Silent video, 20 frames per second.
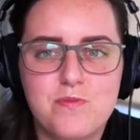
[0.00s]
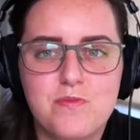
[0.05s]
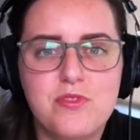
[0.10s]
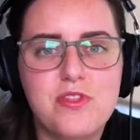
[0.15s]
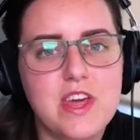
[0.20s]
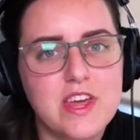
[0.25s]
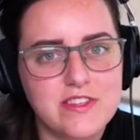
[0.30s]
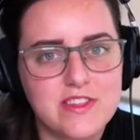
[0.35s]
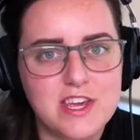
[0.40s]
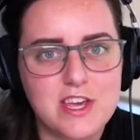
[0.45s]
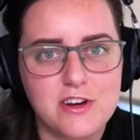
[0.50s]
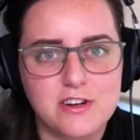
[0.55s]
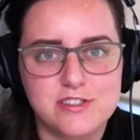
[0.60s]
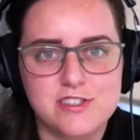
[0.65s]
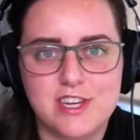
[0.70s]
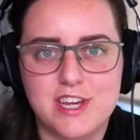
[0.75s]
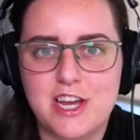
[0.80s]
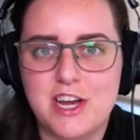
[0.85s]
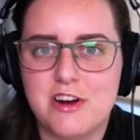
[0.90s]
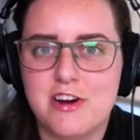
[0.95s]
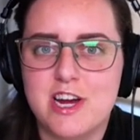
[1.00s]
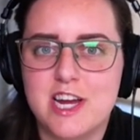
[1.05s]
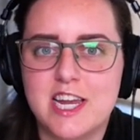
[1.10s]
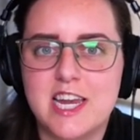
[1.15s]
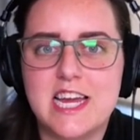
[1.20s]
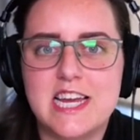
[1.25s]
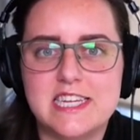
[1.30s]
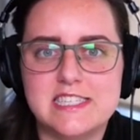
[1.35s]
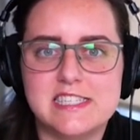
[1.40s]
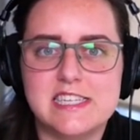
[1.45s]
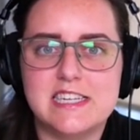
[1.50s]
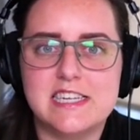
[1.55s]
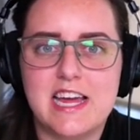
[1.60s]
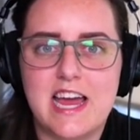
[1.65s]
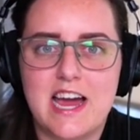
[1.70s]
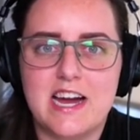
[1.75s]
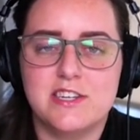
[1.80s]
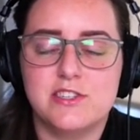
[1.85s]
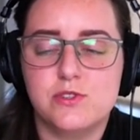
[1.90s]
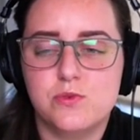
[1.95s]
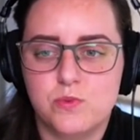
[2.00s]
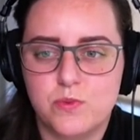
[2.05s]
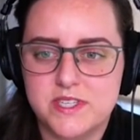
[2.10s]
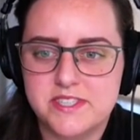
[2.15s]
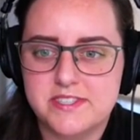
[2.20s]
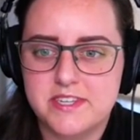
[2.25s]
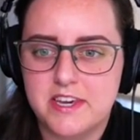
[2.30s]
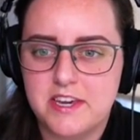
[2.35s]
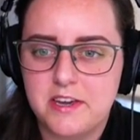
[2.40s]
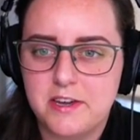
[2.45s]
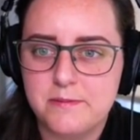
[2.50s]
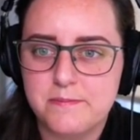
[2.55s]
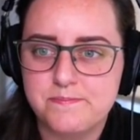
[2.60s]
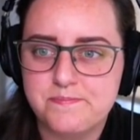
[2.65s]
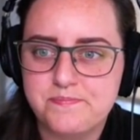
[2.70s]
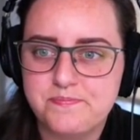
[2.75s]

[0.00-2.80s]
thing that you're securing isn't as risky.